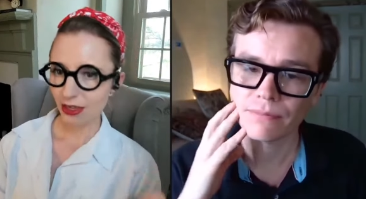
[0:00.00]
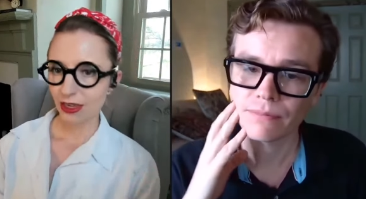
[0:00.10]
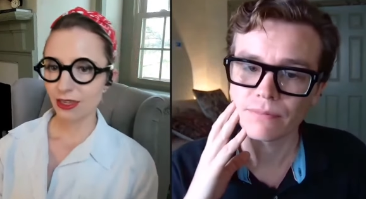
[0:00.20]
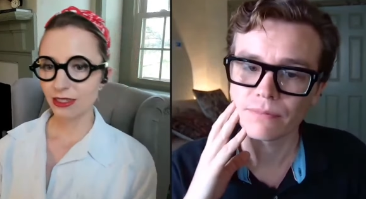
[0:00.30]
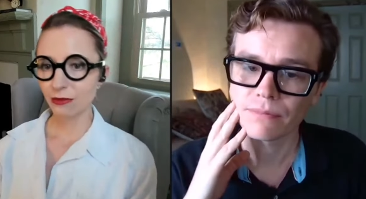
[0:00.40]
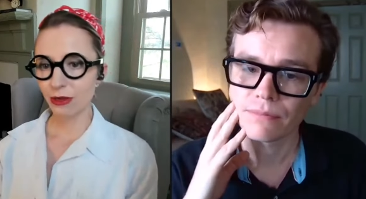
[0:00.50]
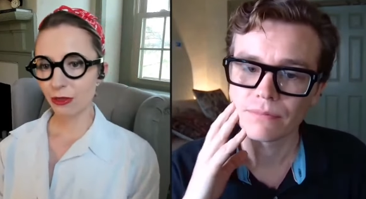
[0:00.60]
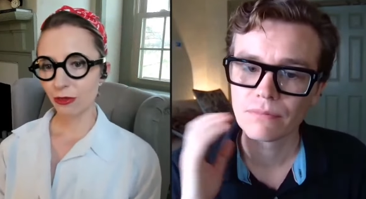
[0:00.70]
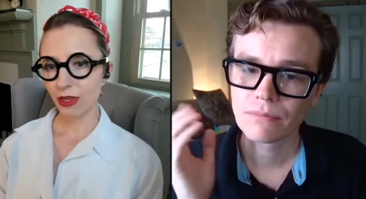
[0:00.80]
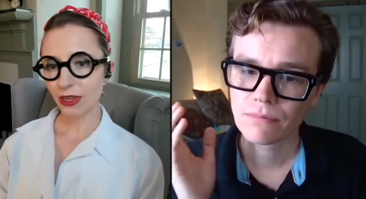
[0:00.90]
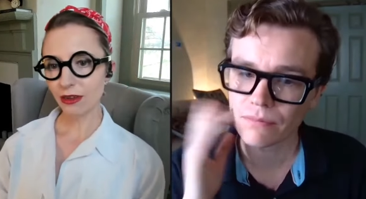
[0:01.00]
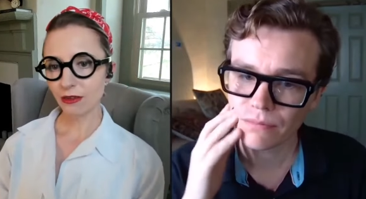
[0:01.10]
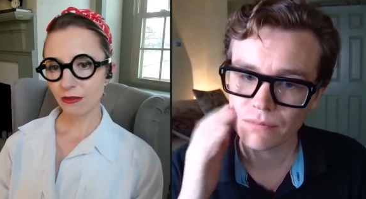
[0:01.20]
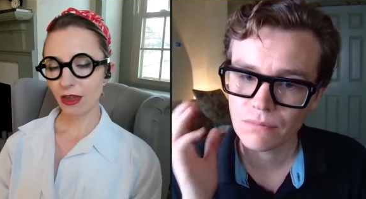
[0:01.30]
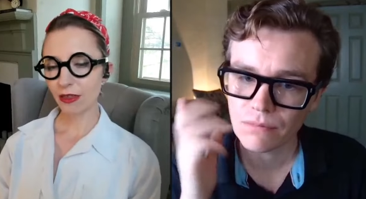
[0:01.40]
Speaker 1: is that
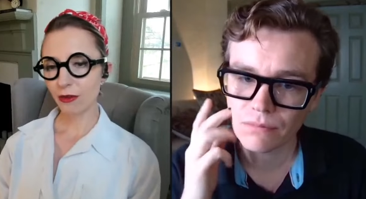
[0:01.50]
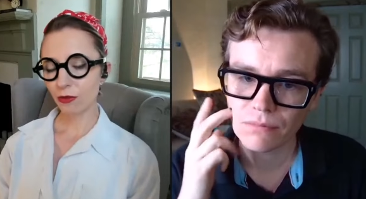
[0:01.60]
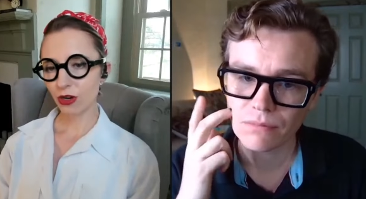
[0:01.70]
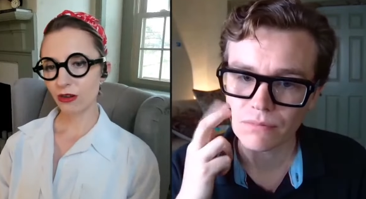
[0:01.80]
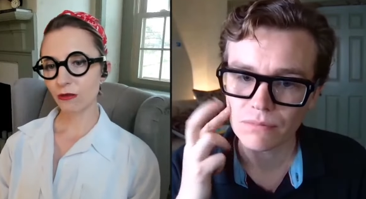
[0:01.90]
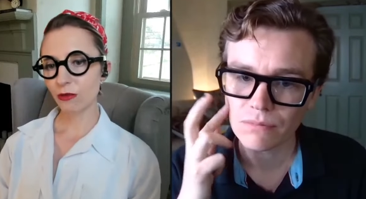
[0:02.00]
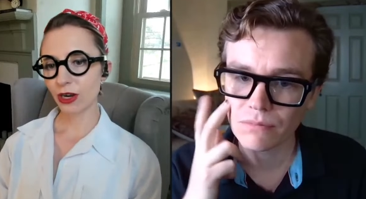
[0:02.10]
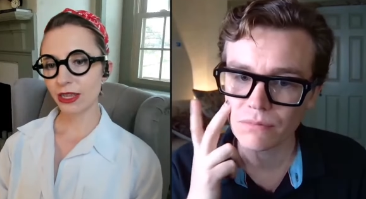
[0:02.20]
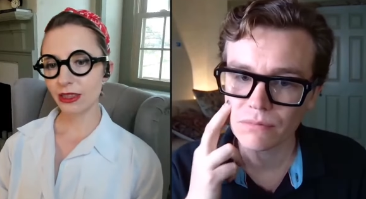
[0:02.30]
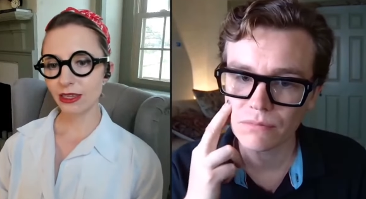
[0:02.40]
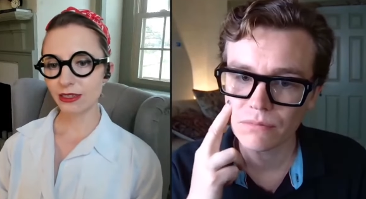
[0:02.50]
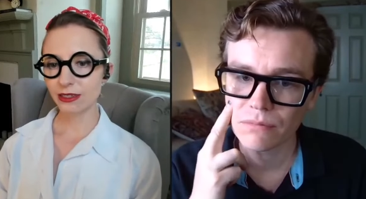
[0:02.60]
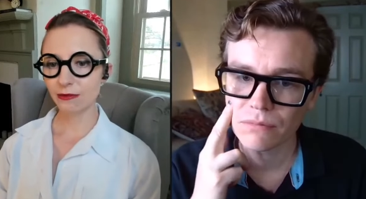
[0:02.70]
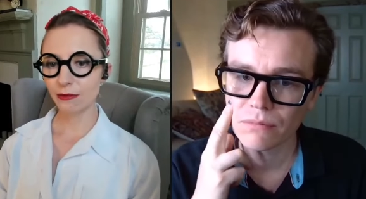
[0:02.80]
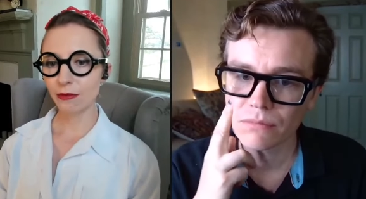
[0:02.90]
I think we're in
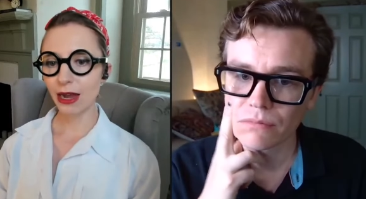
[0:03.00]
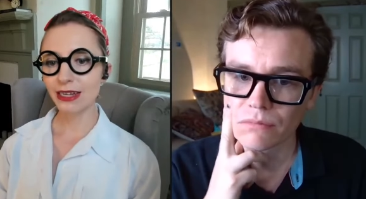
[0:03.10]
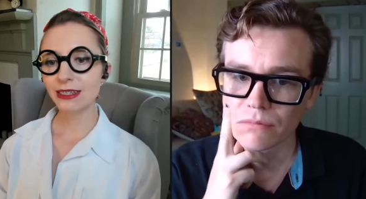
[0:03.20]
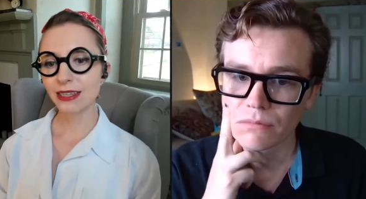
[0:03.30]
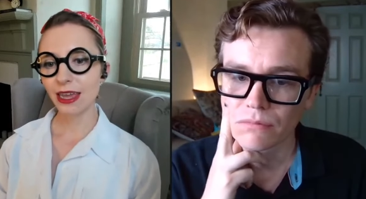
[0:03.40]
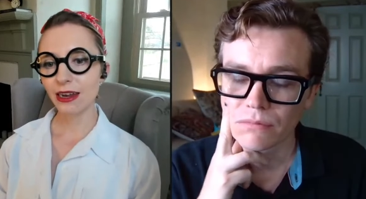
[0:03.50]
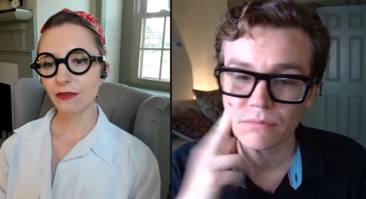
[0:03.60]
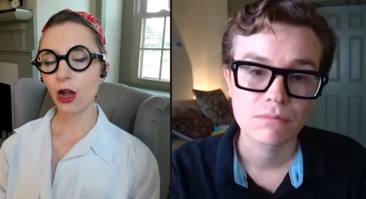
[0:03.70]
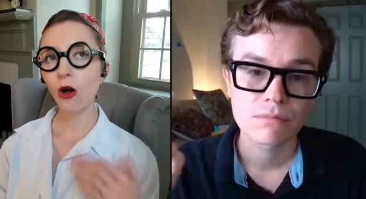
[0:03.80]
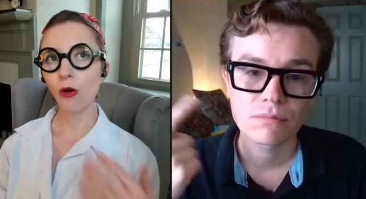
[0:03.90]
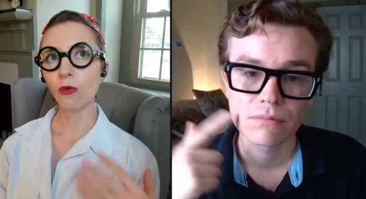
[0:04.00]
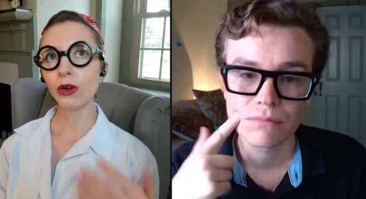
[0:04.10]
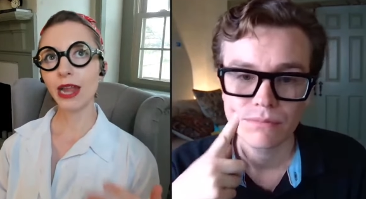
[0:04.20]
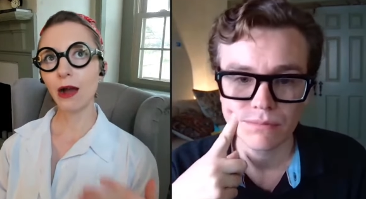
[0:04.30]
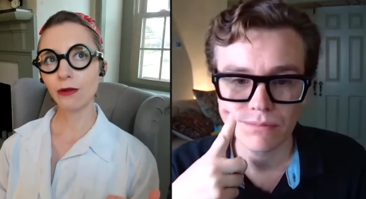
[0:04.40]
this mindset of, oh, we're
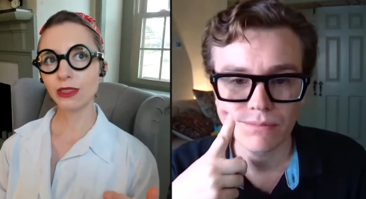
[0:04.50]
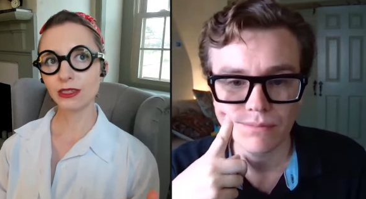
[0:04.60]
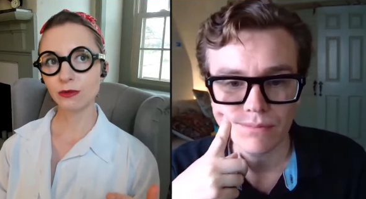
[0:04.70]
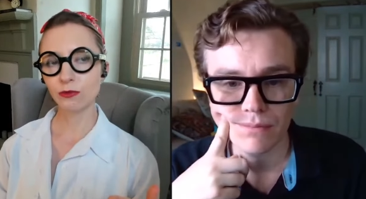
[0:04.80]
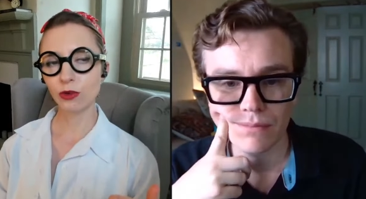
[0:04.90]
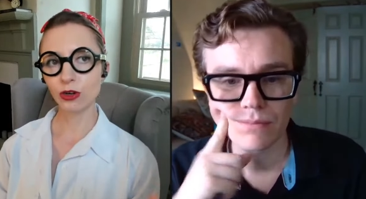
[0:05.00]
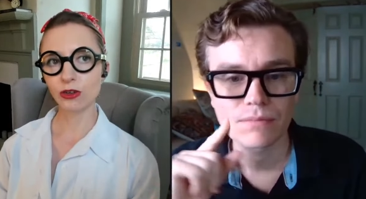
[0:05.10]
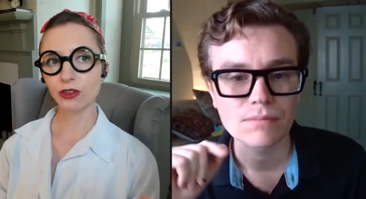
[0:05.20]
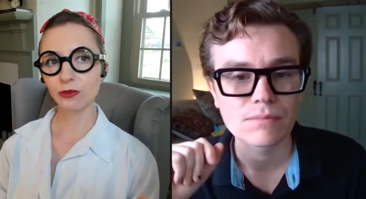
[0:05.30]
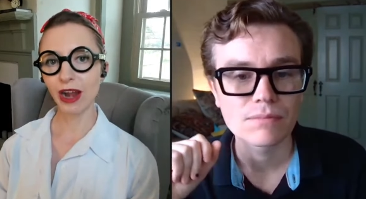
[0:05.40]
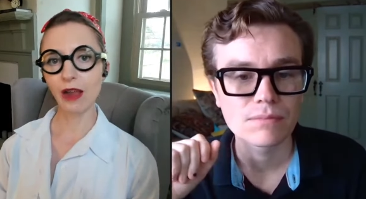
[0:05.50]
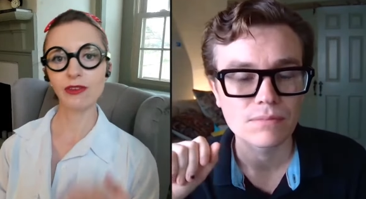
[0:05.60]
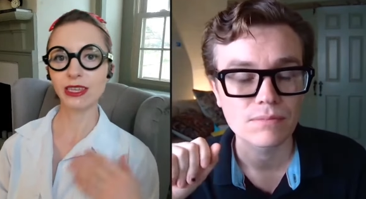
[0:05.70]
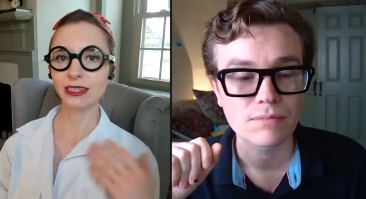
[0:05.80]
now in this world where everything's